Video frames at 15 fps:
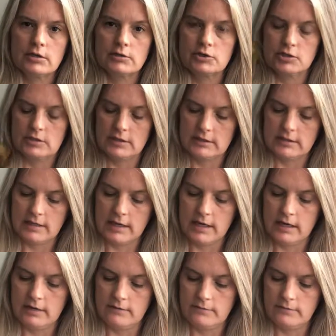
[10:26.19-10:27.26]
She's got the
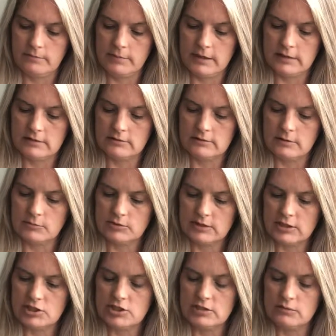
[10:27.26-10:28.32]
Eight of Pentacles, almost
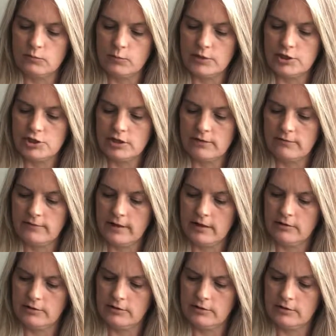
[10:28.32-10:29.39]
like she's wishing
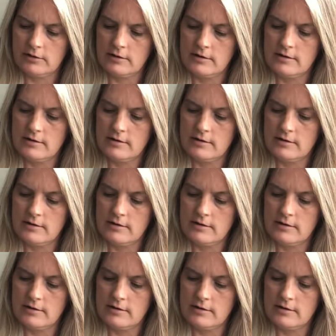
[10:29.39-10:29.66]
failure